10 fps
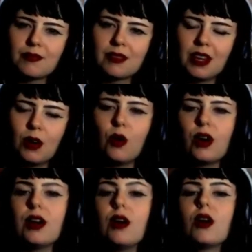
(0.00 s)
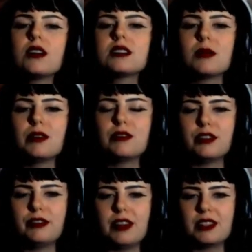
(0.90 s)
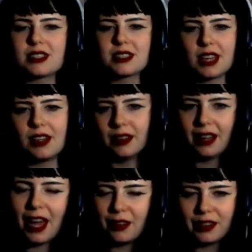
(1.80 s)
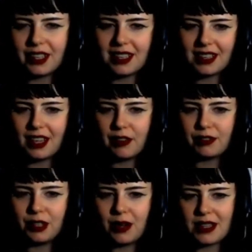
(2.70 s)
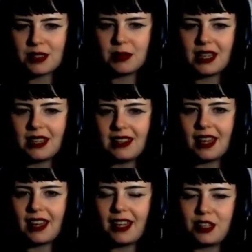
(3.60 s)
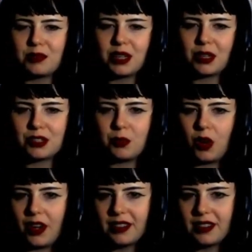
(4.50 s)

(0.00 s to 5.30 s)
or some of your favorites? Because I don't think if you asked me that I could pick one.